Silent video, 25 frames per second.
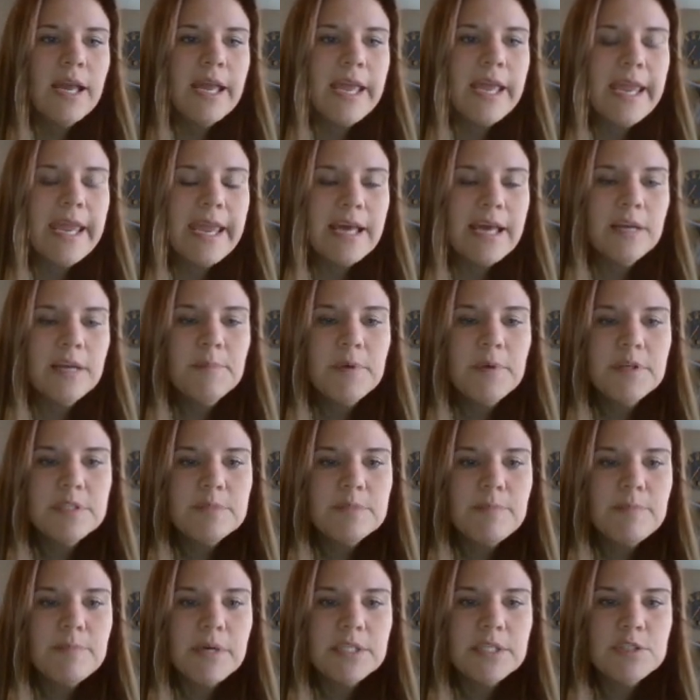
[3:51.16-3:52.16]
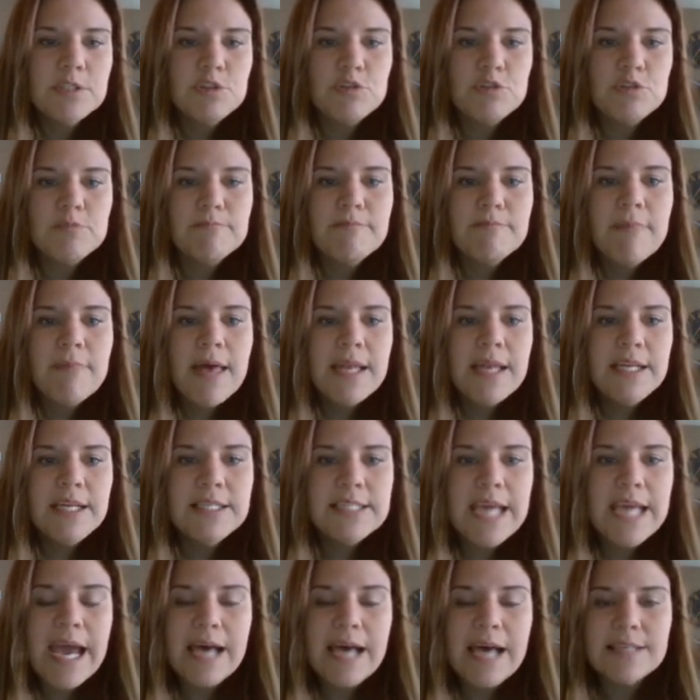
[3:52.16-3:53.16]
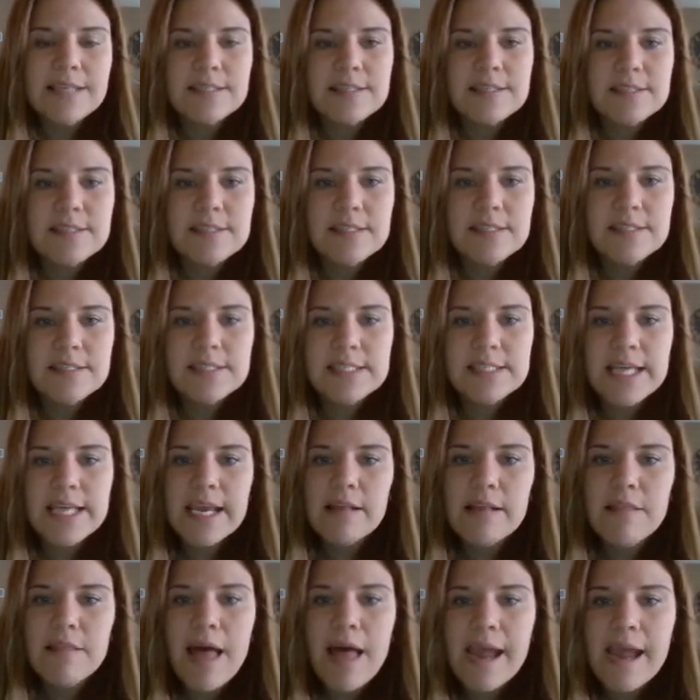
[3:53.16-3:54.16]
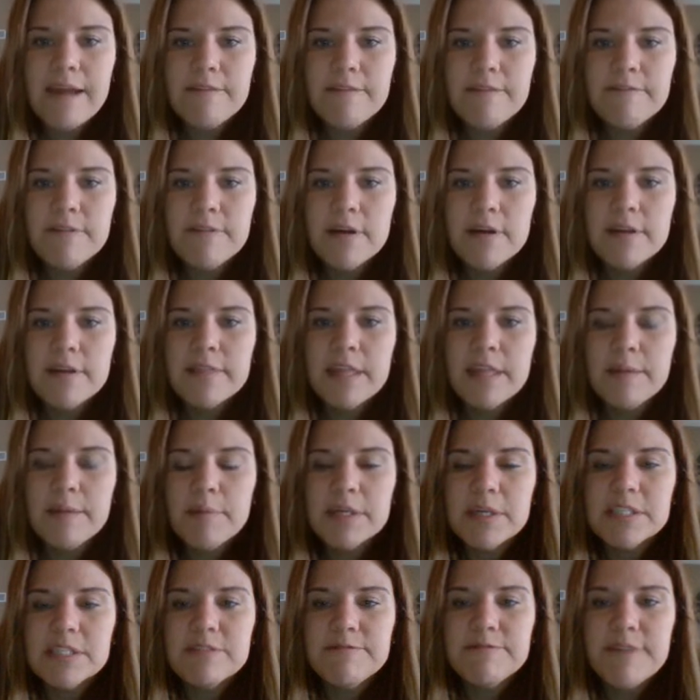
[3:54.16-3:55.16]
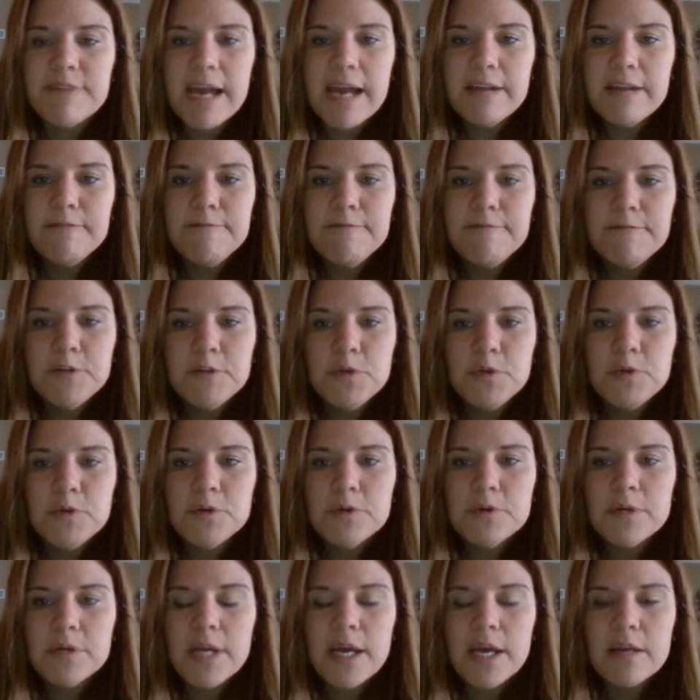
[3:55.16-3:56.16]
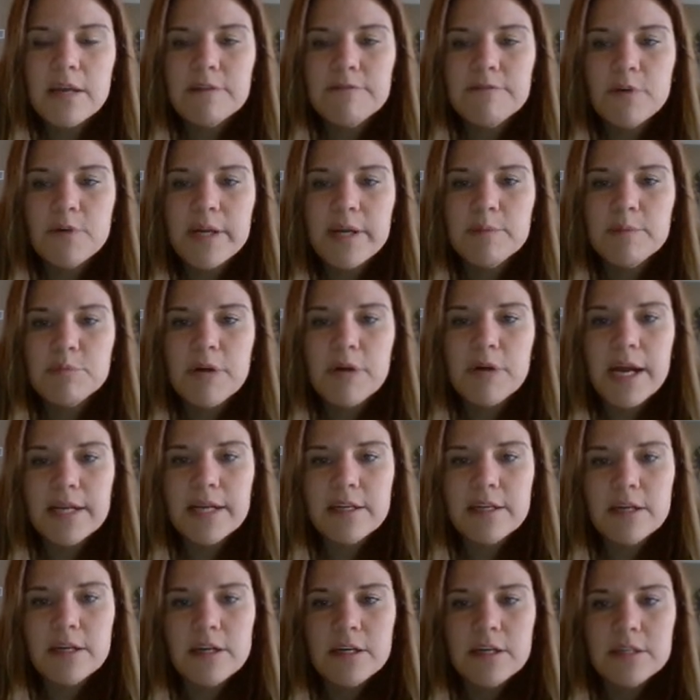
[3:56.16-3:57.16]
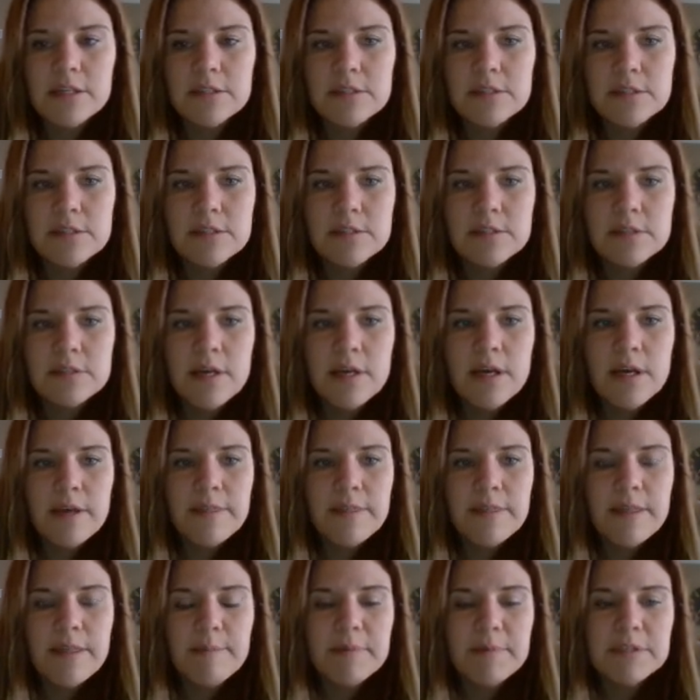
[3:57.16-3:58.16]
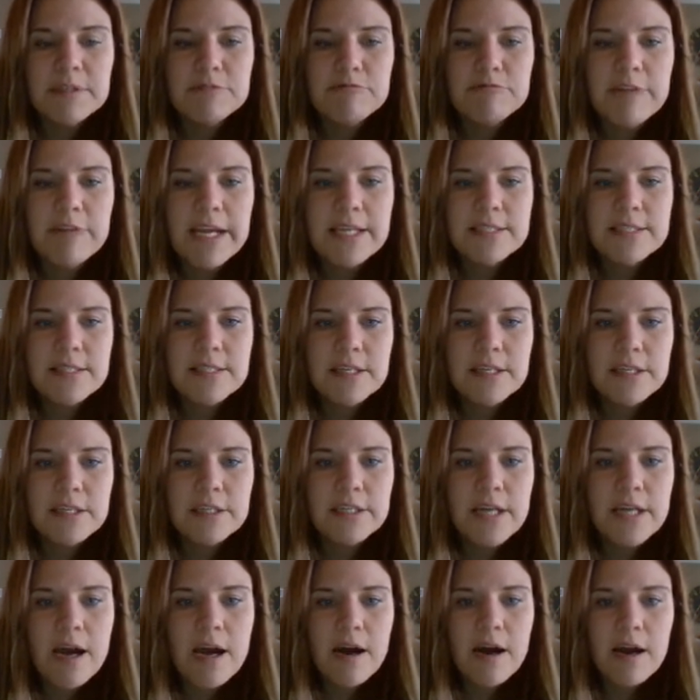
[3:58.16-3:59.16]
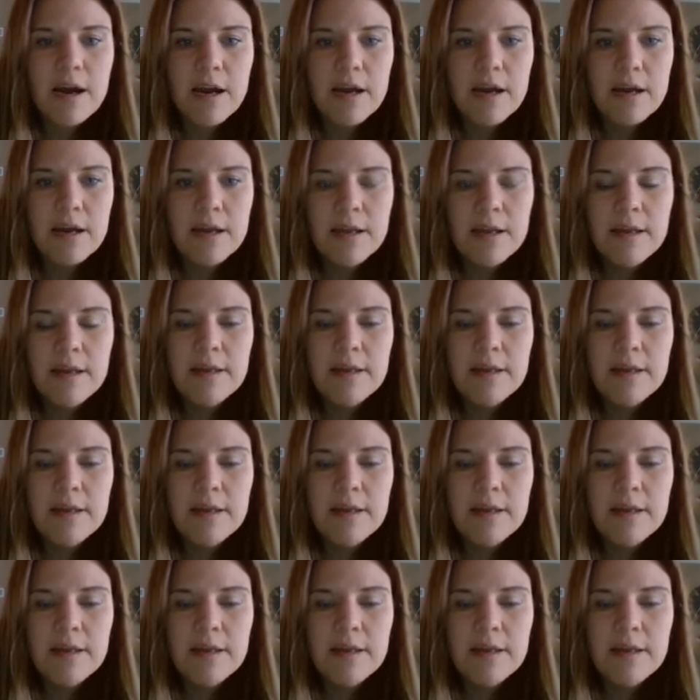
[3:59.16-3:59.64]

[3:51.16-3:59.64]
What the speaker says: Animals must do many tasks to stay alive. They must find food and avoid predators. They must raise their young.